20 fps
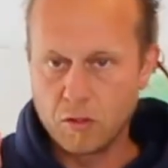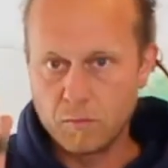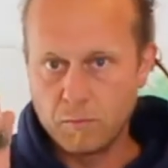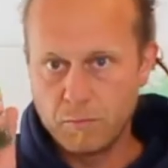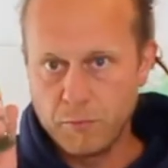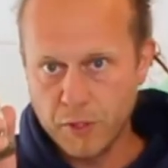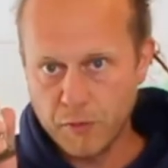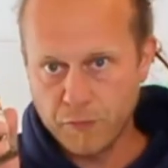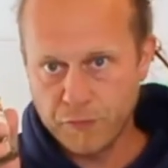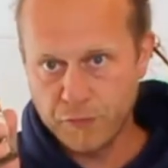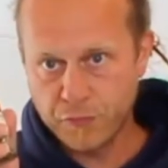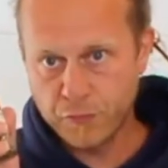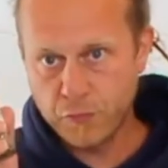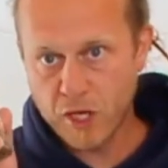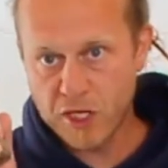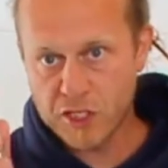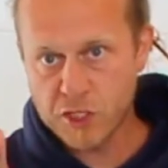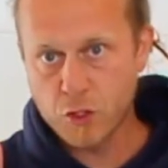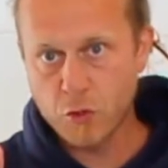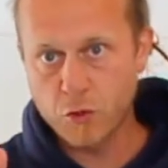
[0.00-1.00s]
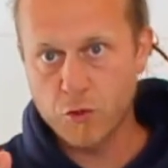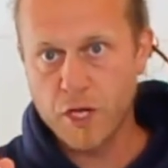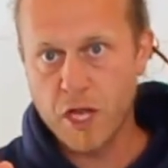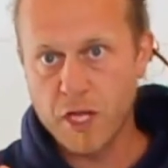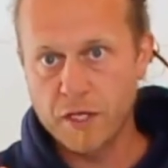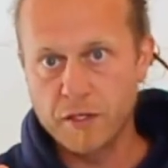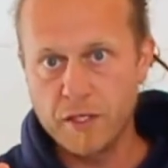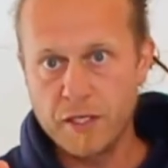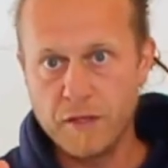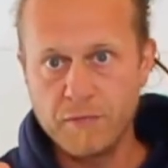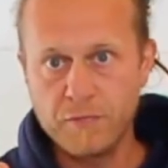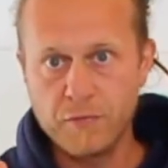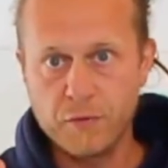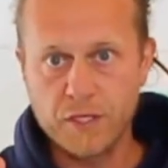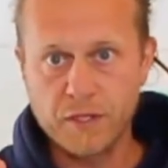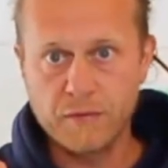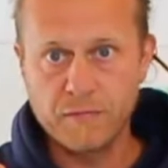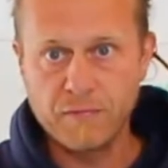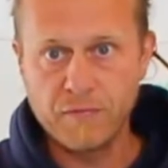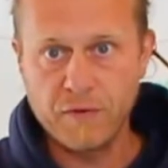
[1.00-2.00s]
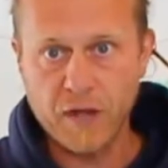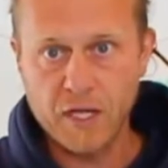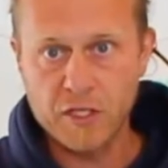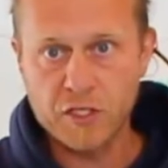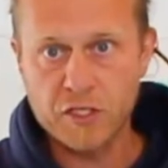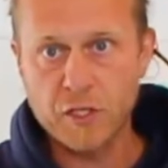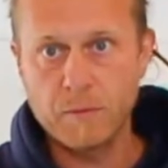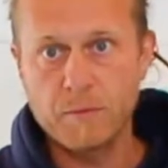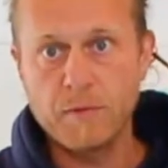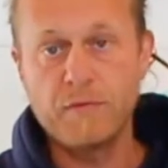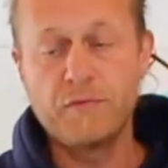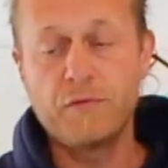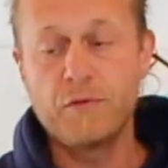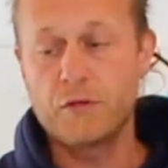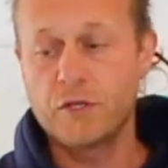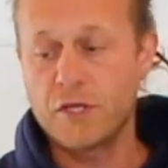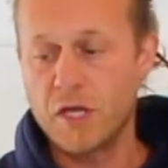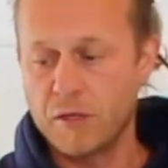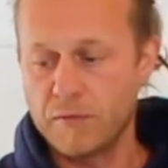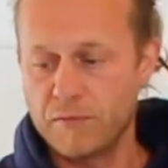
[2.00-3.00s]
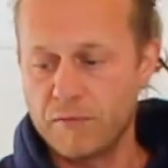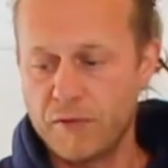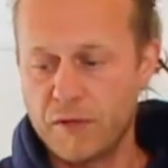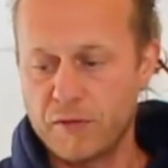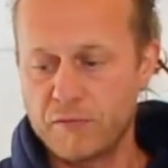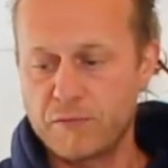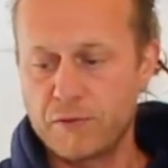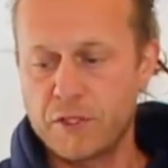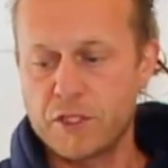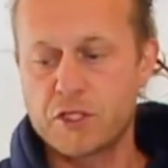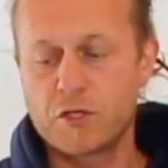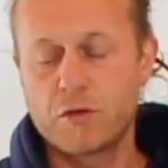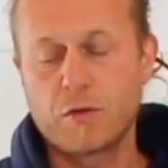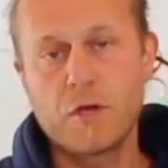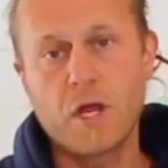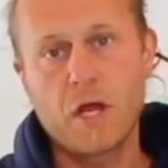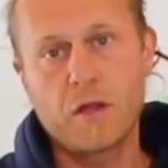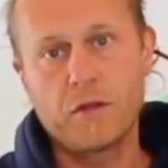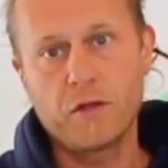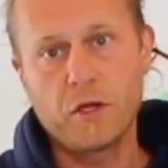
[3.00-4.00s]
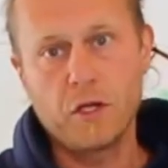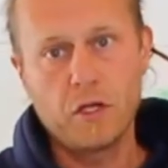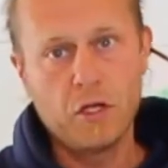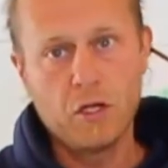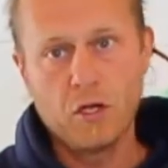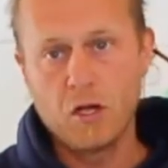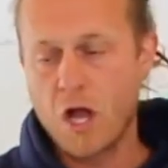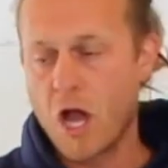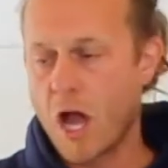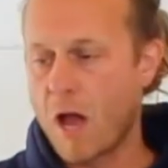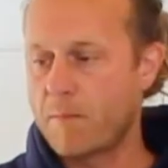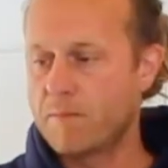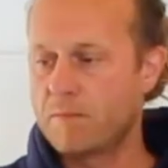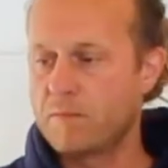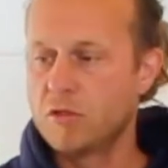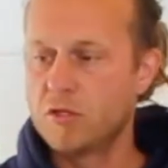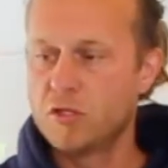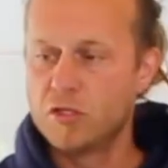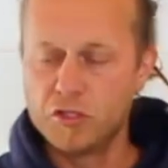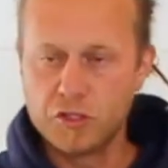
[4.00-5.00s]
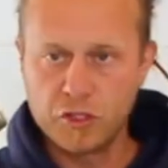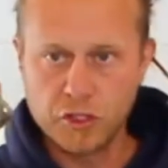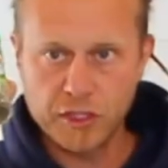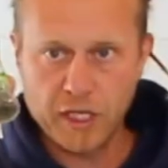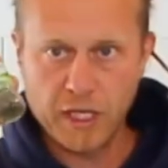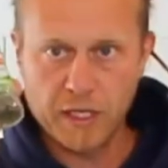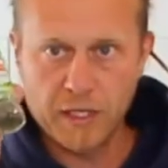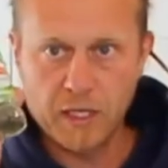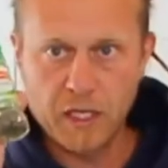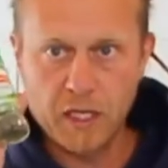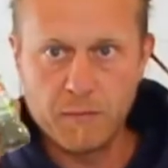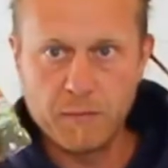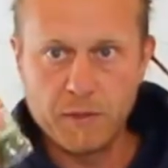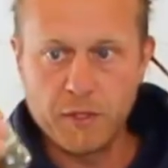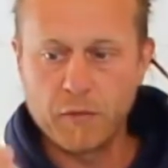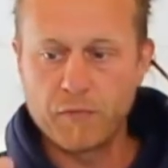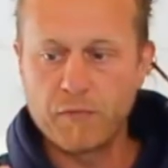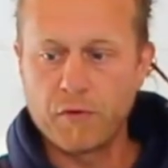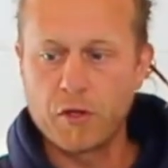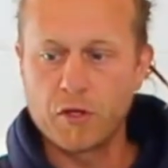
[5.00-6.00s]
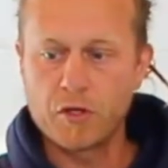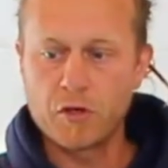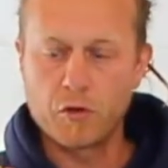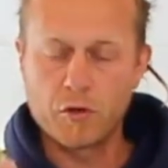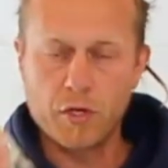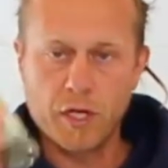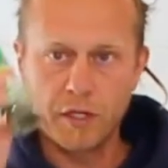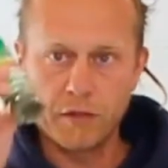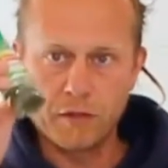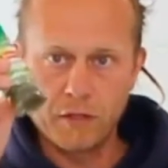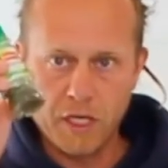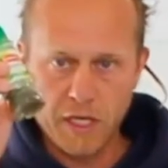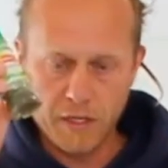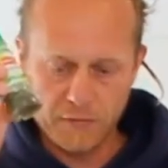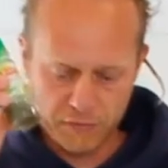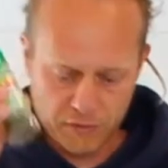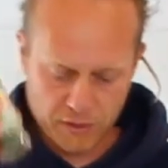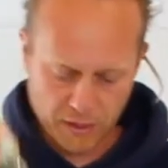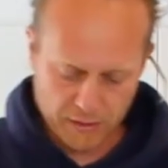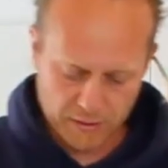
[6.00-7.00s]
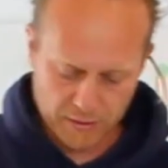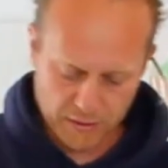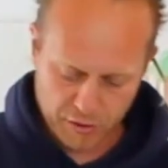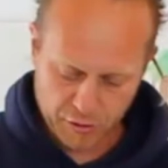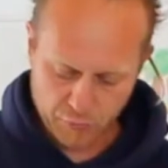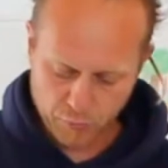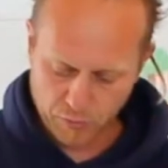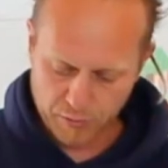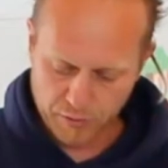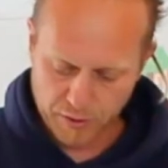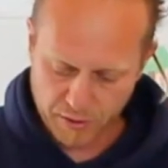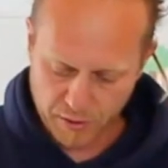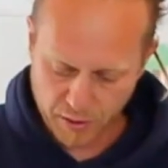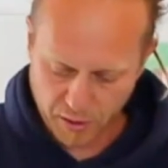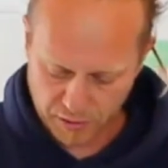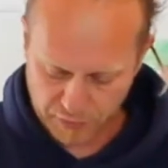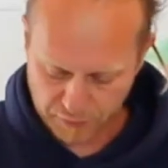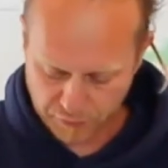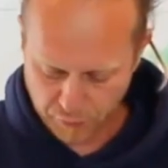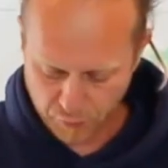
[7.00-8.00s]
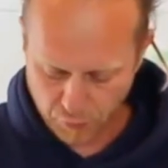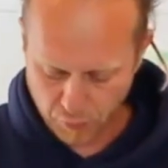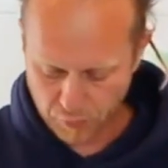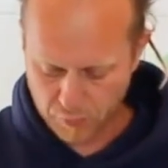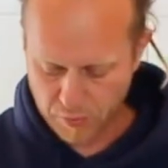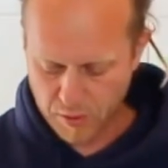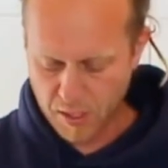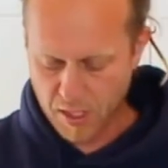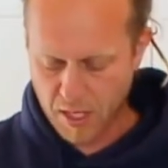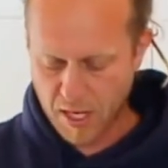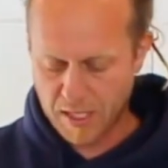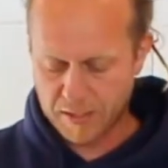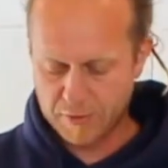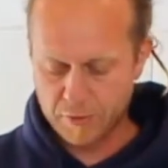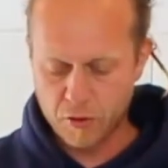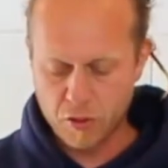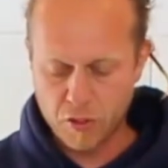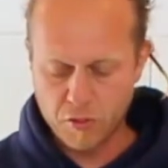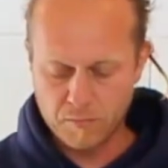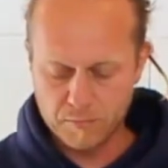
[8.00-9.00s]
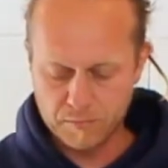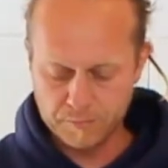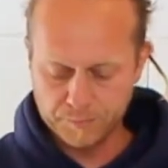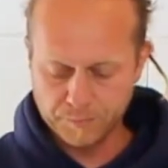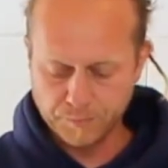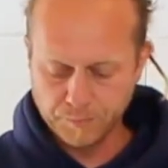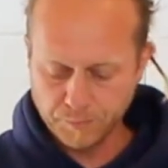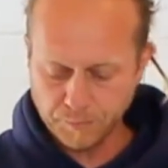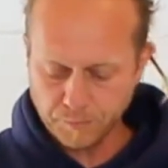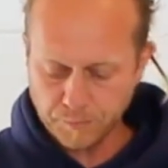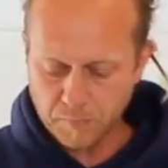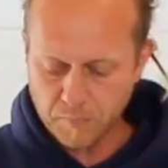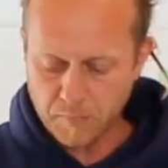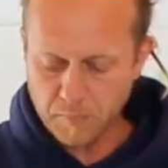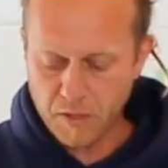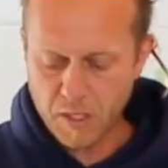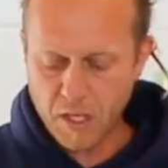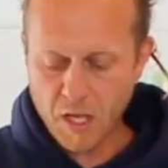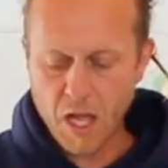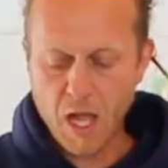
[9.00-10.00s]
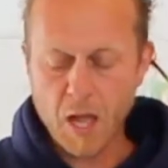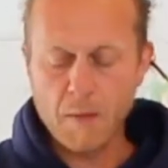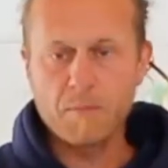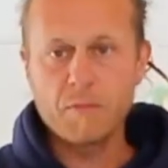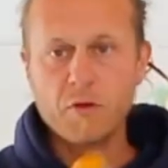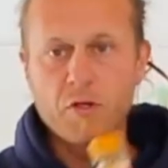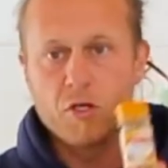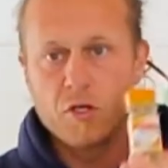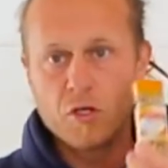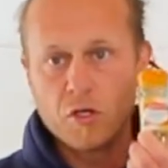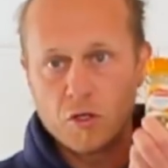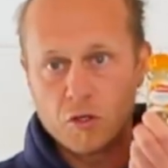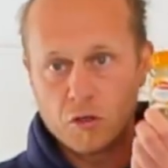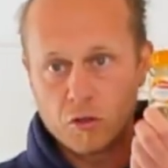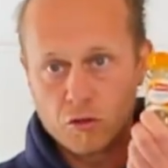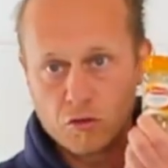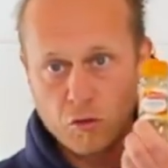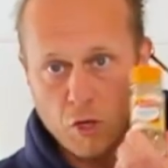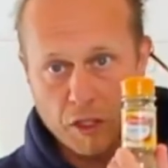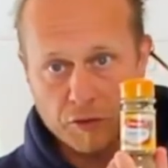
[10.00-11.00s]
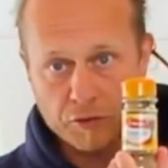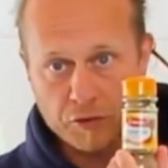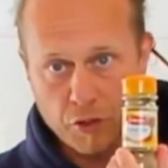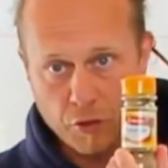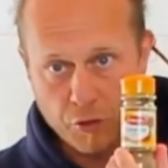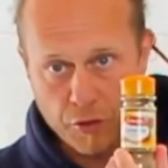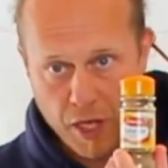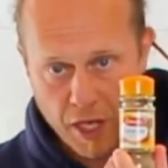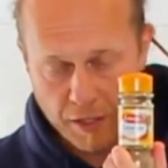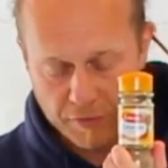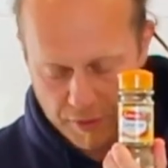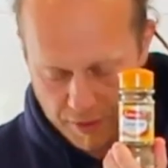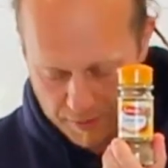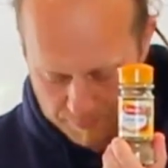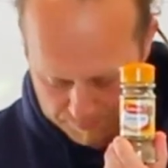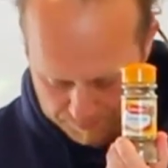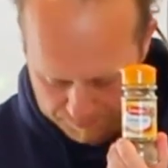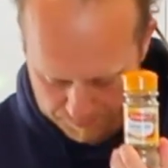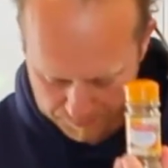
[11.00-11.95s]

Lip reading: bit of fresh coriander if you can find some. If you can't find fresh coriander, just add a little bit of coriander leaves like this one, they last for long at home. Ground coriander